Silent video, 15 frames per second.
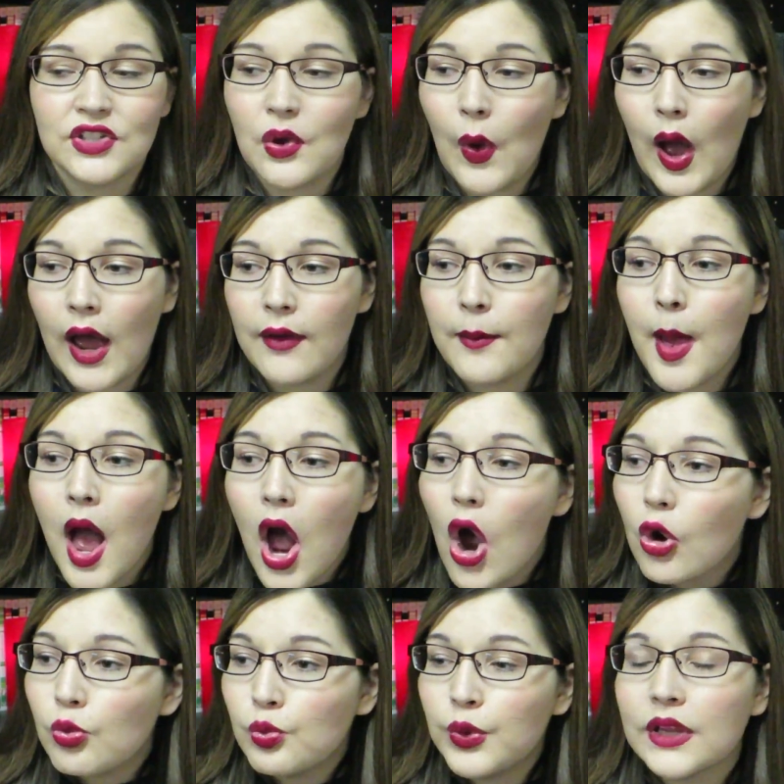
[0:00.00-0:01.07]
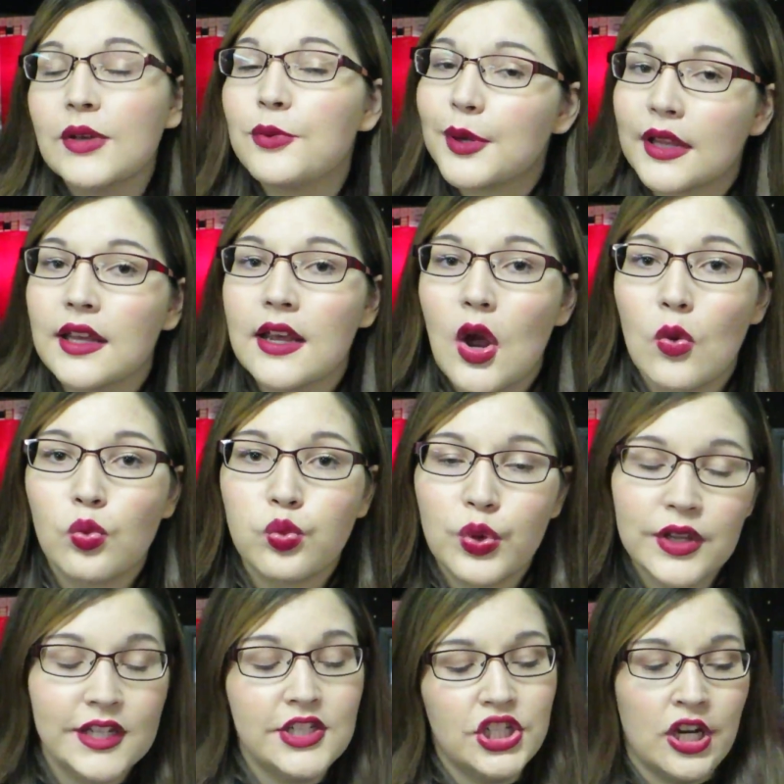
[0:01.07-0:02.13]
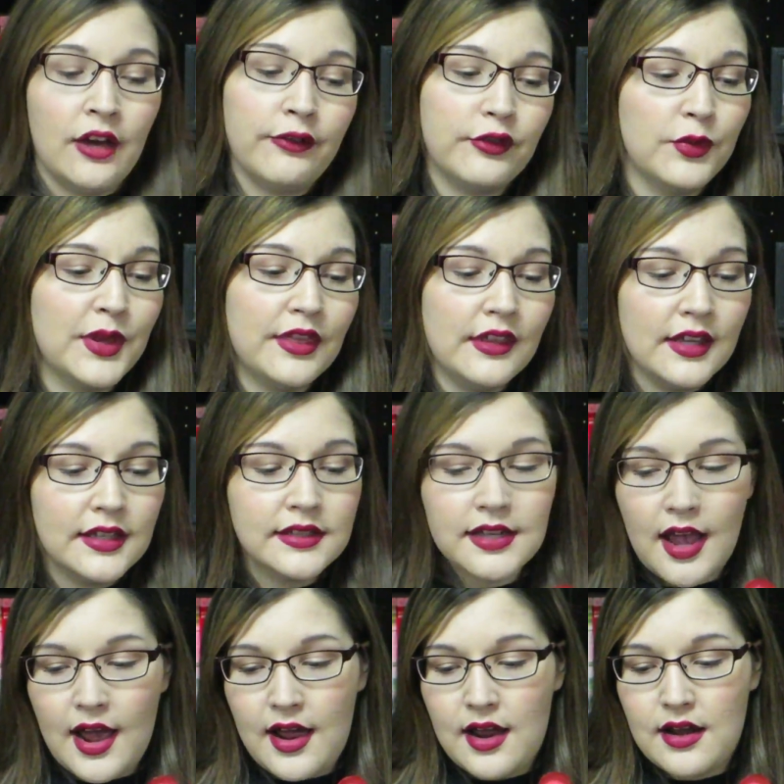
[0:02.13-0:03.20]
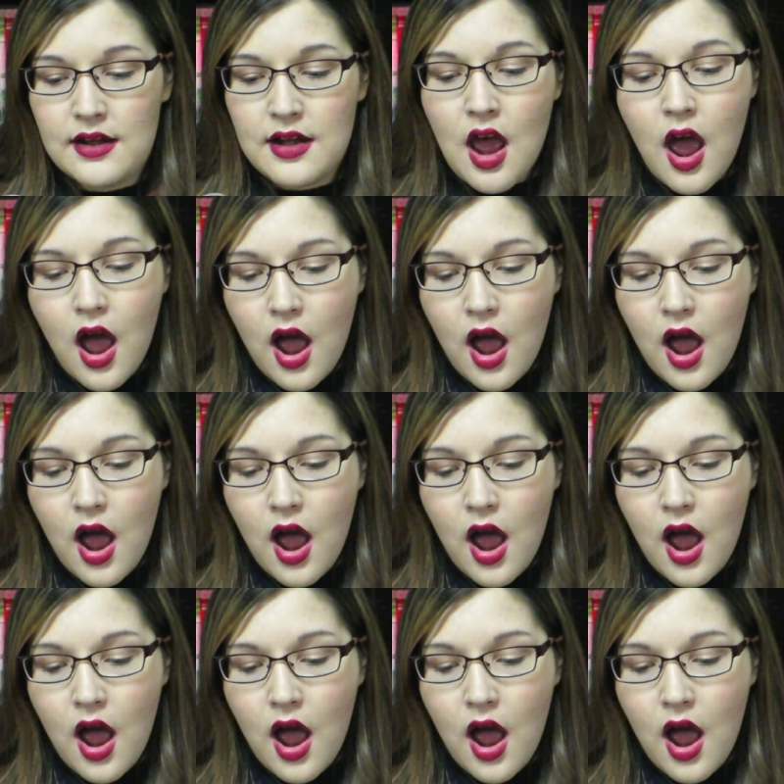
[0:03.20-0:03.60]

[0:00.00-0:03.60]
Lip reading: So I'm really, really, really chuffed with these, and